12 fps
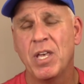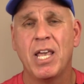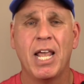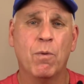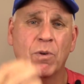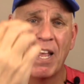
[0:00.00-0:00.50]

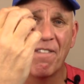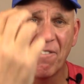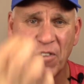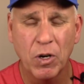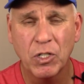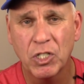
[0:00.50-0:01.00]
And when I
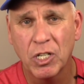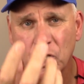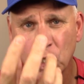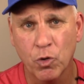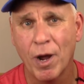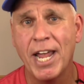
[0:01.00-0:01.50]
first
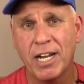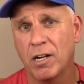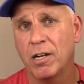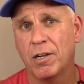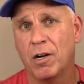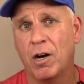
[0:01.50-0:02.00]
drank
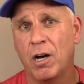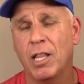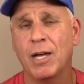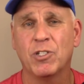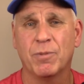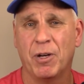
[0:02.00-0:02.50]
alcohol, I
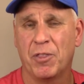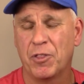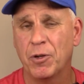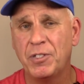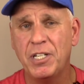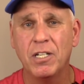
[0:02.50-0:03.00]
was about
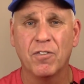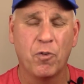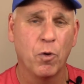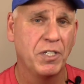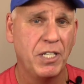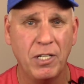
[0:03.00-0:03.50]
13 or
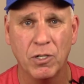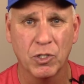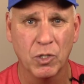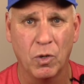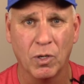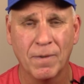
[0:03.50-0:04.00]
14 years
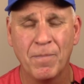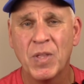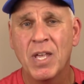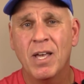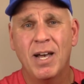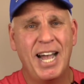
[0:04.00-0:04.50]
old,
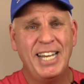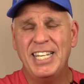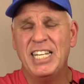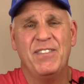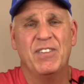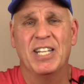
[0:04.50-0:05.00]
I didn't
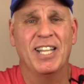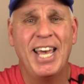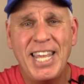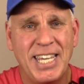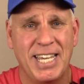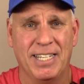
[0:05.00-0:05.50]
even
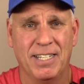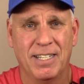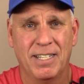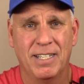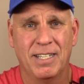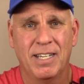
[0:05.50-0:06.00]
like it.
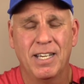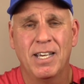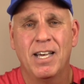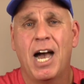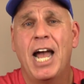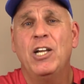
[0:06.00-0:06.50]

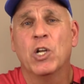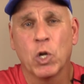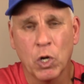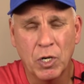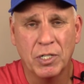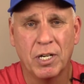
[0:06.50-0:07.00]
I
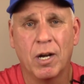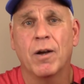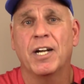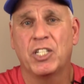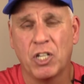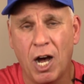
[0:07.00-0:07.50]
learned or
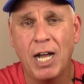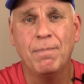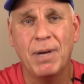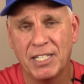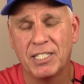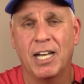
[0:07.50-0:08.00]
I taught
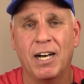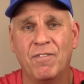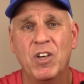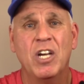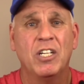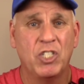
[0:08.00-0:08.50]

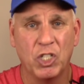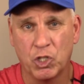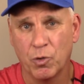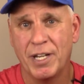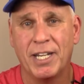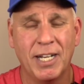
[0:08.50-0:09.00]
myself to
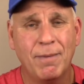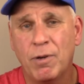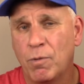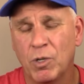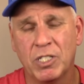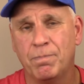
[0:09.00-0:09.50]
drink it. I
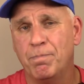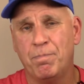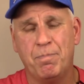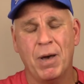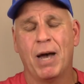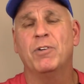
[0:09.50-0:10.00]
was,
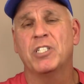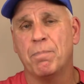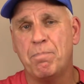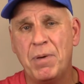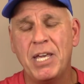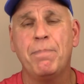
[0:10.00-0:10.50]
I was a
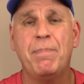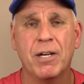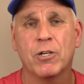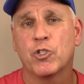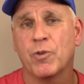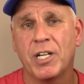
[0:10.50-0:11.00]
big
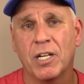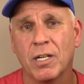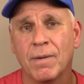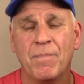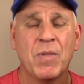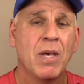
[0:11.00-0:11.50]
beer
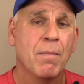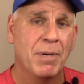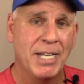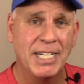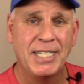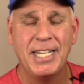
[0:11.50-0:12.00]
drinker, but
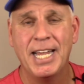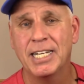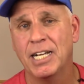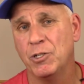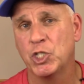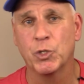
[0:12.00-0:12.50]
at the end
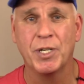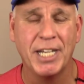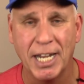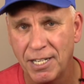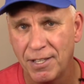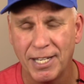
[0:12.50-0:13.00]
I would drink
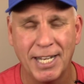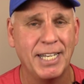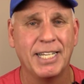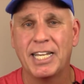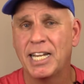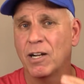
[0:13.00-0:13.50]
anything. I
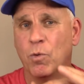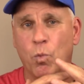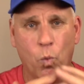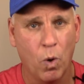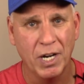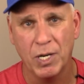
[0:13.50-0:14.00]
didn't care
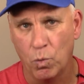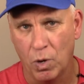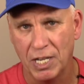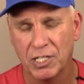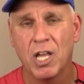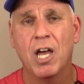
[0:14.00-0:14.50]
what it
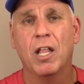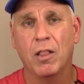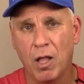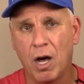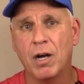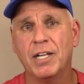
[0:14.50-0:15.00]
was,
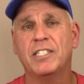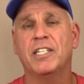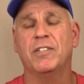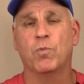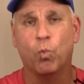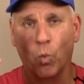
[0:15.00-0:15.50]
long as
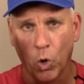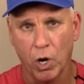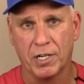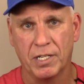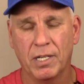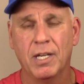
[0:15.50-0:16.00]
it
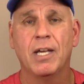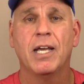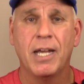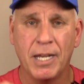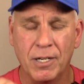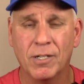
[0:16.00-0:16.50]
worked.
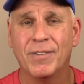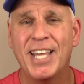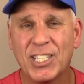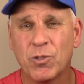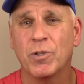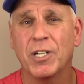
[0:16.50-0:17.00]
You know,
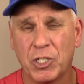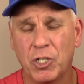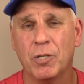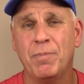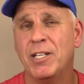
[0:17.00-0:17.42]
that's where it took me.